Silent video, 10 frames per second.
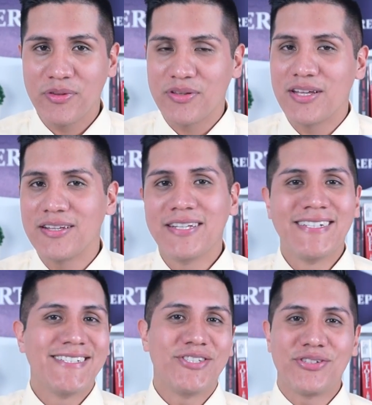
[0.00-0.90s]
okay
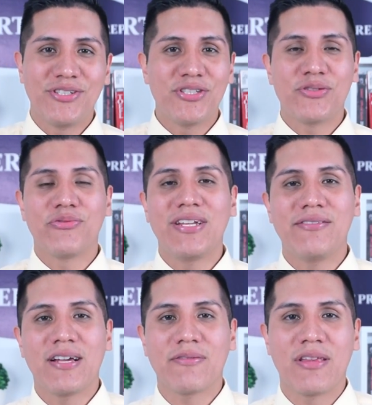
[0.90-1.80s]
you don't need to
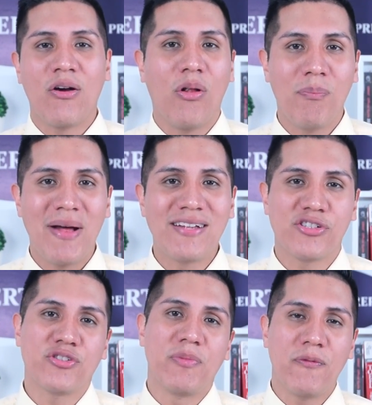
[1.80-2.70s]
read the, the whole
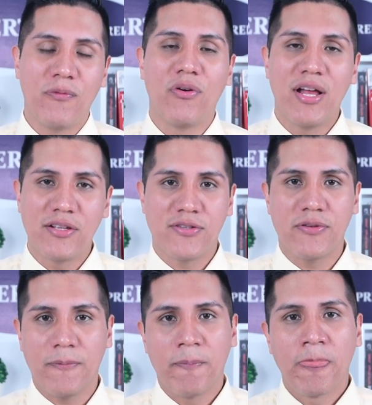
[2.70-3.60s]
passage before answering